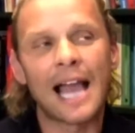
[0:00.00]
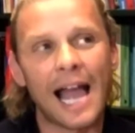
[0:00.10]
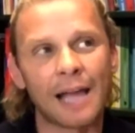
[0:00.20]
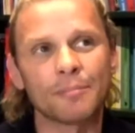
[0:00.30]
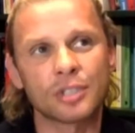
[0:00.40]

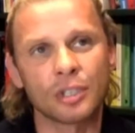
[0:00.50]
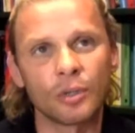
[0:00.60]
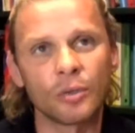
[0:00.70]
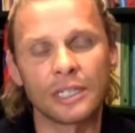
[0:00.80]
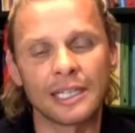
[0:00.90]

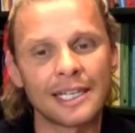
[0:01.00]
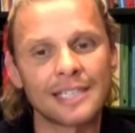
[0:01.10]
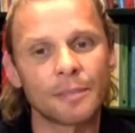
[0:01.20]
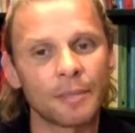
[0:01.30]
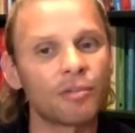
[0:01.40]
absolutely
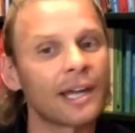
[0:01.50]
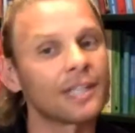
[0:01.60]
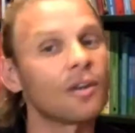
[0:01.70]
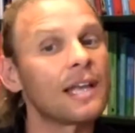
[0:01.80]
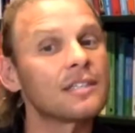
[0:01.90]
needs to be
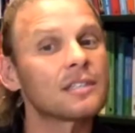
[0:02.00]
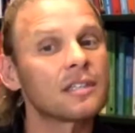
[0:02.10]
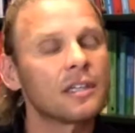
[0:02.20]
recognised.